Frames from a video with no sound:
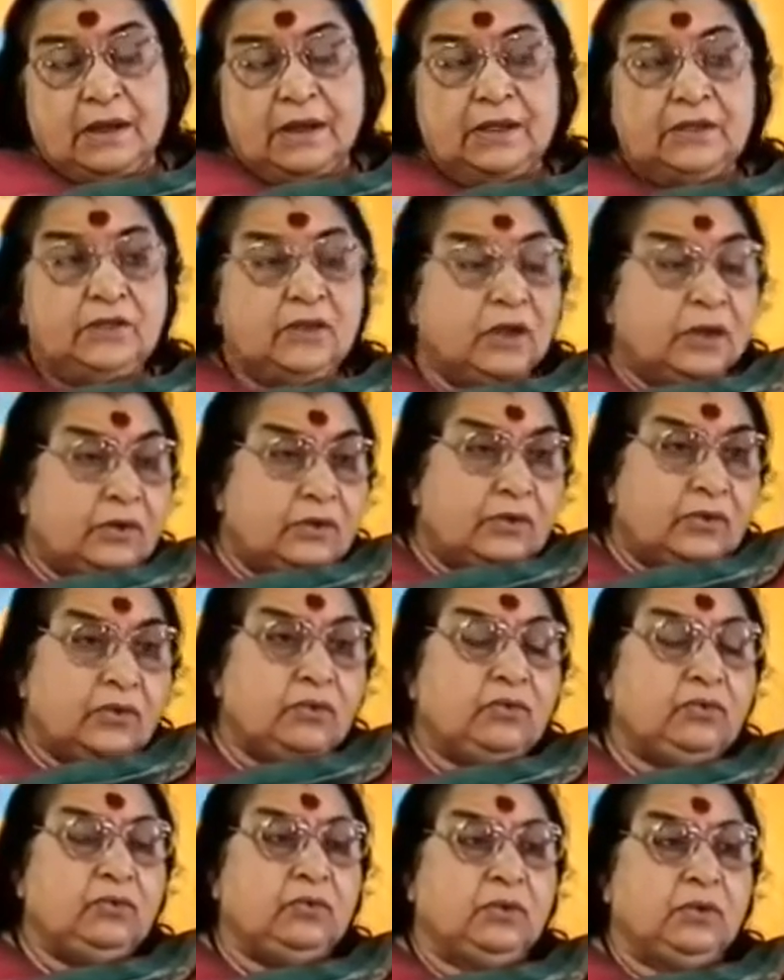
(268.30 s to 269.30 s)
It's not
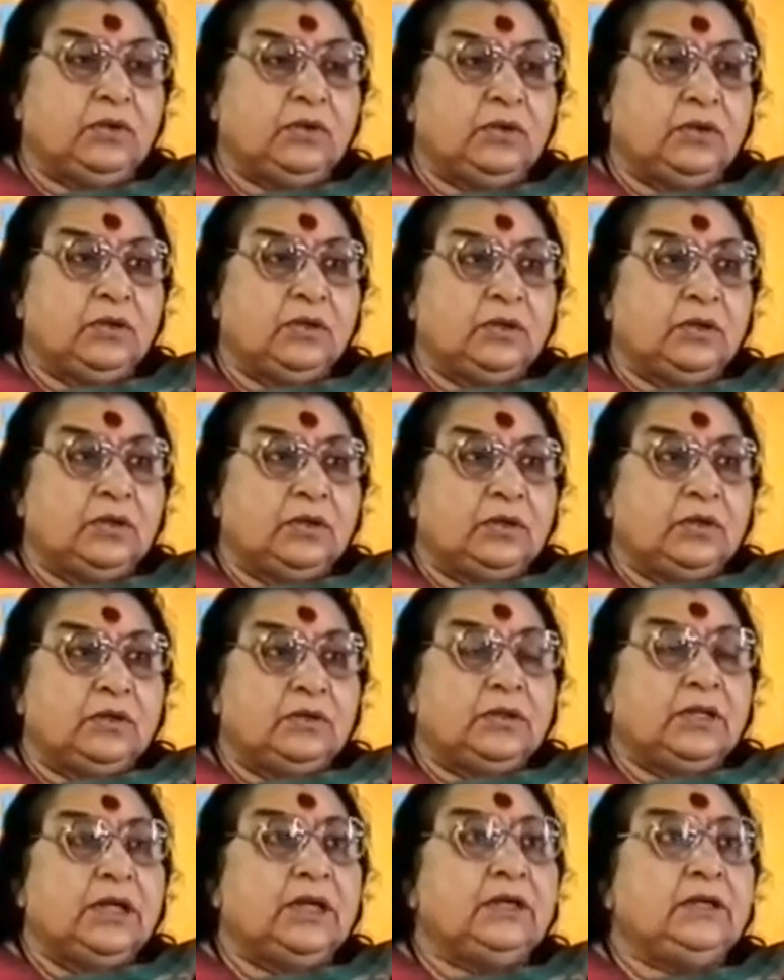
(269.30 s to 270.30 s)
true
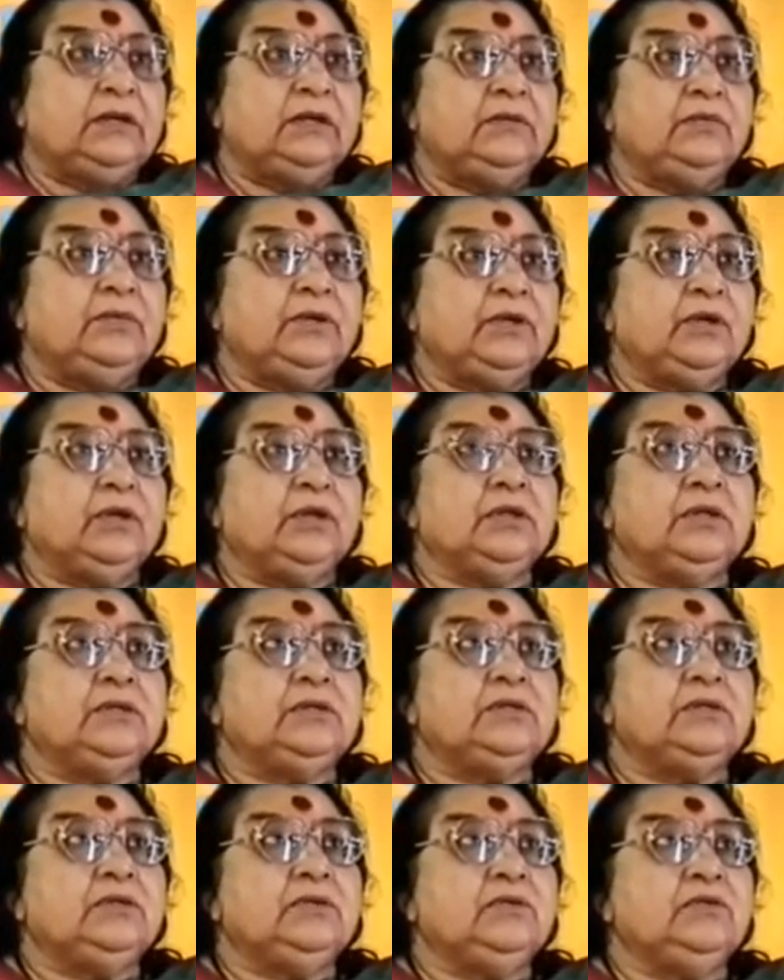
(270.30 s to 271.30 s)
that
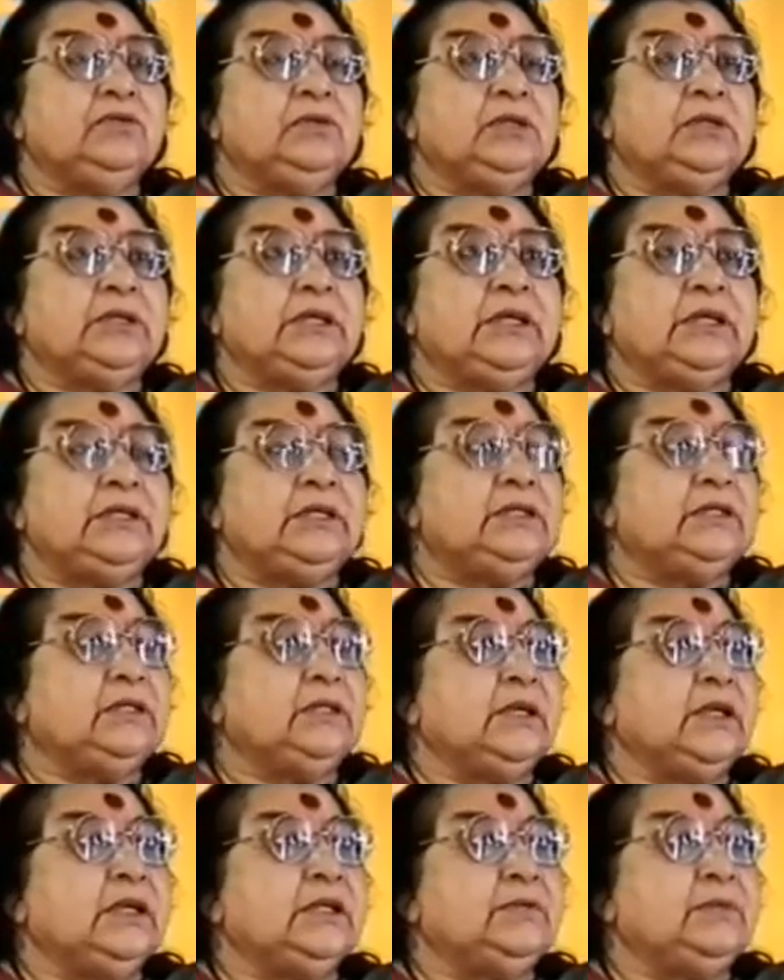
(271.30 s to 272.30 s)
because your
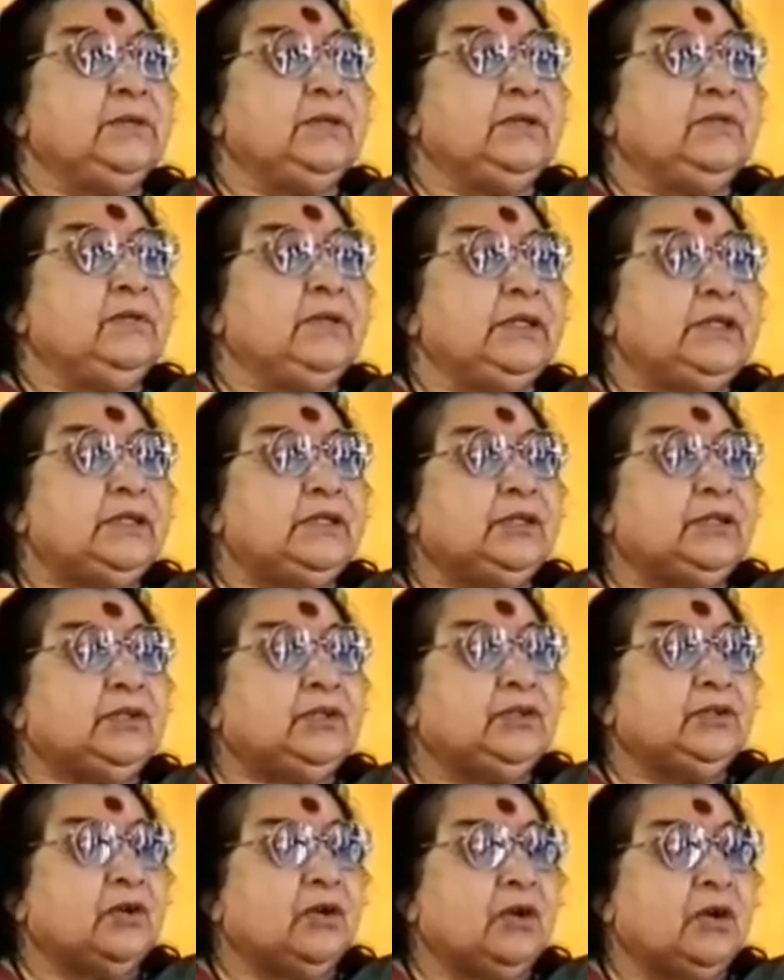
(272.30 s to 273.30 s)
tradition has been very
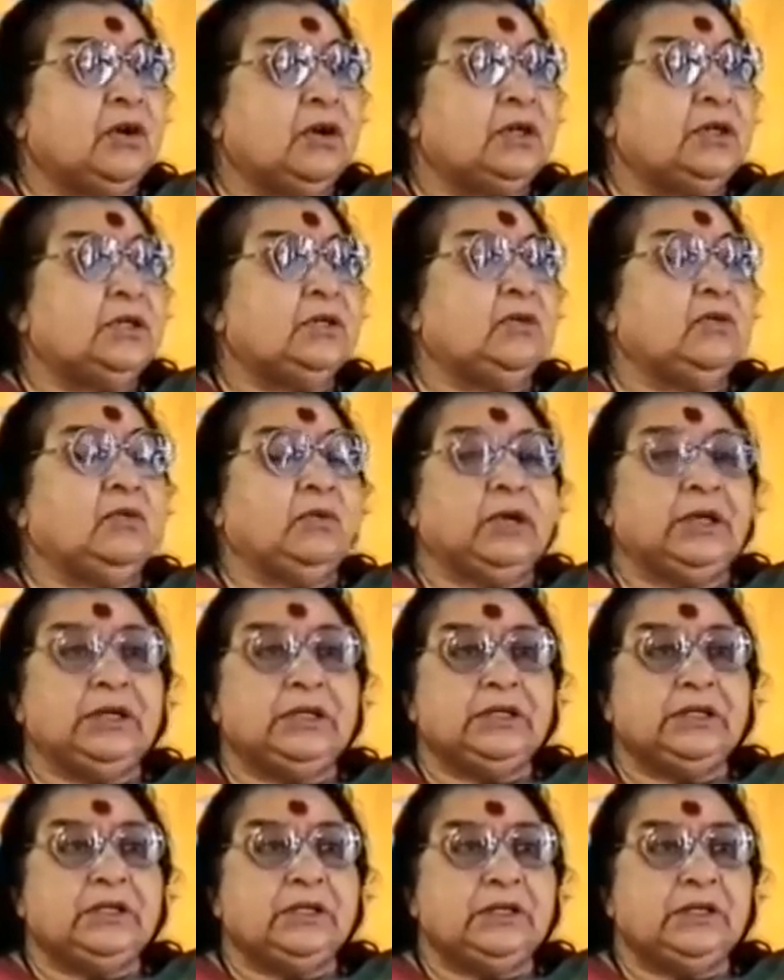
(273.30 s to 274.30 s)
short or
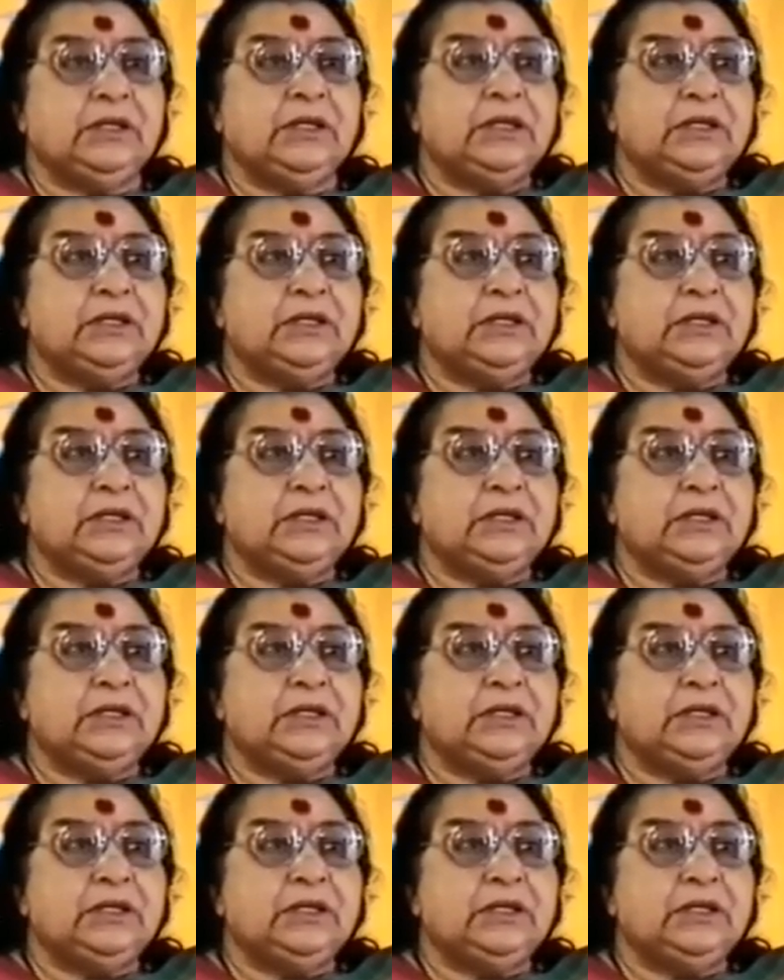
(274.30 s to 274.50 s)
anything.